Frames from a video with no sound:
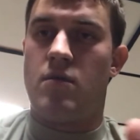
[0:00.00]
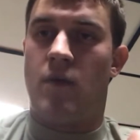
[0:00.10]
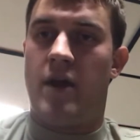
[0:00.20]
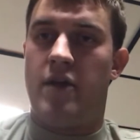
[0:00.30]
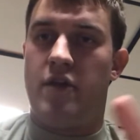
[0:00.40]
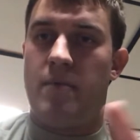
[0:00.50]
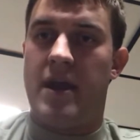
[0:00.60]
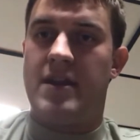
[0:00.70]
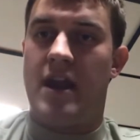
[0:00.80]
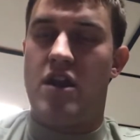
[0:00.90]
while you're
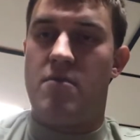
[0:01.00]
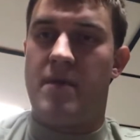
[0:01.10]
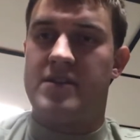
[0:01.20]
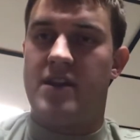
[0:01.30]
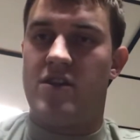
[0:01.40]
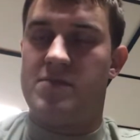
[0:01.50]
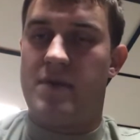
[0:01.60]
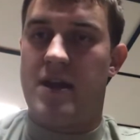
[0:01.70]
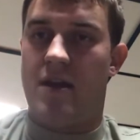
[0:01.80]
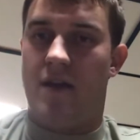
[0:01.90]
maintaining your best
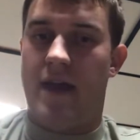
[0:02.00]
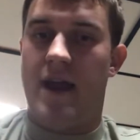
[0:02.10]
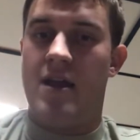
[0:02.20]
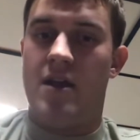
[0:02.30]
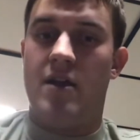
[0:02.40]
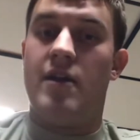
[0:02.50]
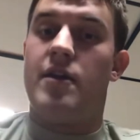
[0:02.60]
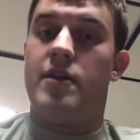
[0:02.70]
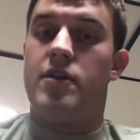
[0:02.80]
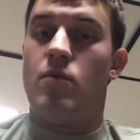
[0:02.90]
airspeed and all that,
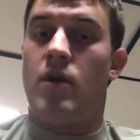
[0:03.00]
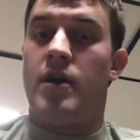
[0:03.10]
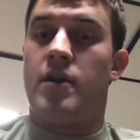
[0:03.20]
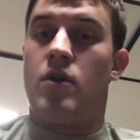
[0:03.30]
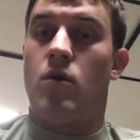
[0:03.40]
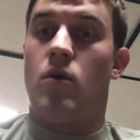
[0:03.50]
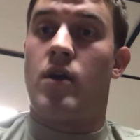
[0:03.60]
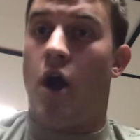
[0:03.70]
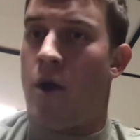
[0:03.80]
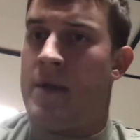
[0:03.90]
you want to go
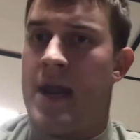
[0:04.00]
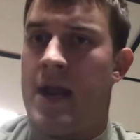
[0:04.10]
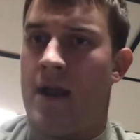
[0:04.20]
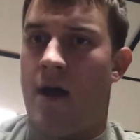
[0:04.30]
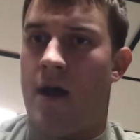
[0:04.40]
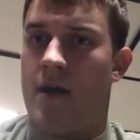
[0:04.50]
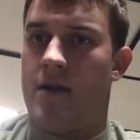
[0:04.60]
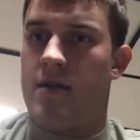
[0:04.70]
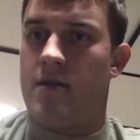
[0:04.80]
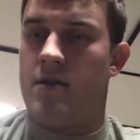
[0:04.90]
carb heat
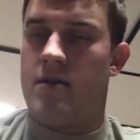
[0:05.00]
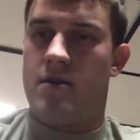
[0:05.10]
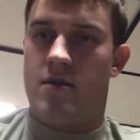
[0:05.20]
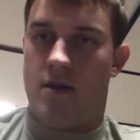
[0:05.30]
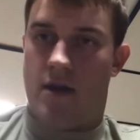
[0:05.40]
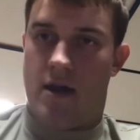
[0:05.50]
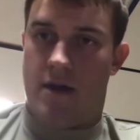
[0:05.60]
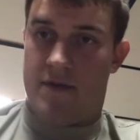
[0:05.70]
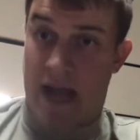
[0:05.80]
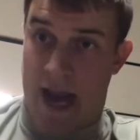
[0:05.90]
on,
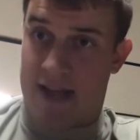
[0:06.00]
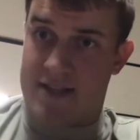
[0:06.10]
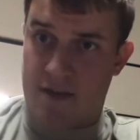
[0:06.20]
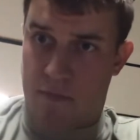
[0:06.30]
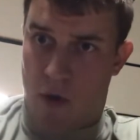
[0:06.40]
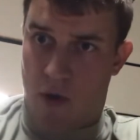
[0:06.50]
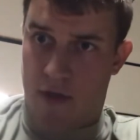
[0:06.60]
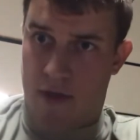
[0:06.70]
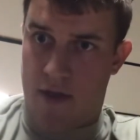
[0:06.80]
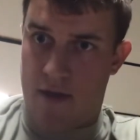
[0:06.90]
tanks to
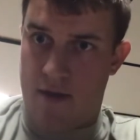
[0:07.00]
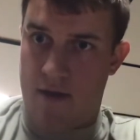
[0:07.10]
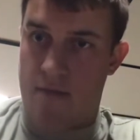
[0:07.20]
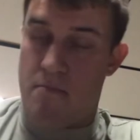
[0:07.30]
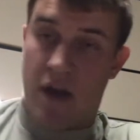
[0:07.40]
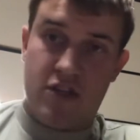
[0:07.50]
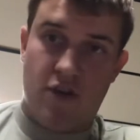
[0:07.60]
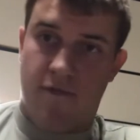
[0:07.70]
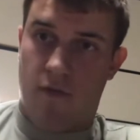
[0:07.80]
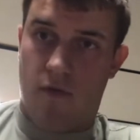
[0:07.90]
both,
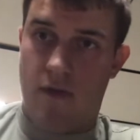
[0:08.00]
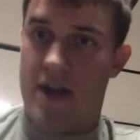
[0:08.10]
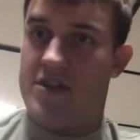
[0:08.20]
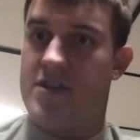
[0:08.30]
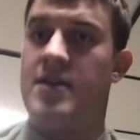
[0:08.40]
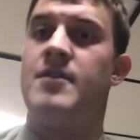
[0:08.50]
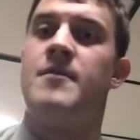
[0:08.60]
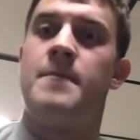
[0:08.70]
mixture full rich,